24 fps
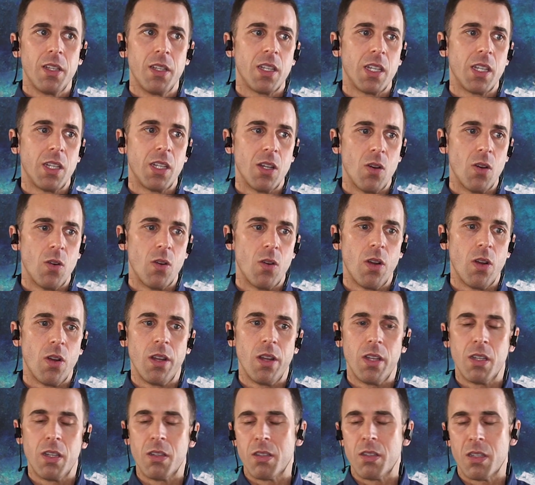
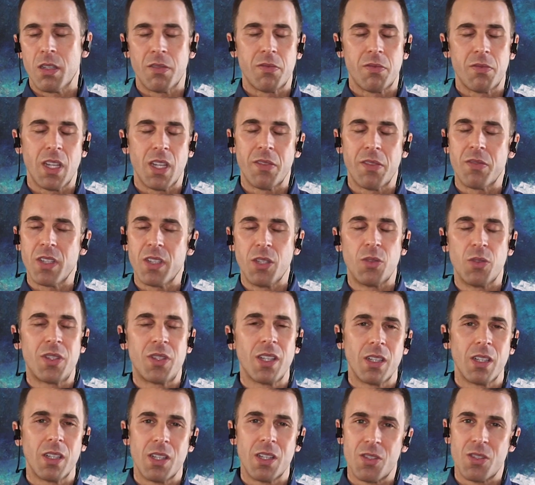if
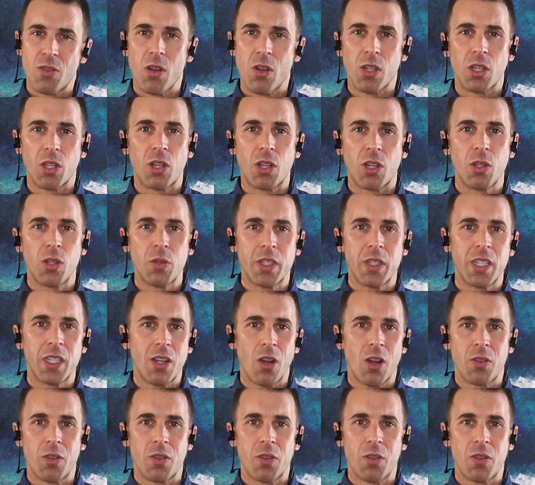utilities are all included,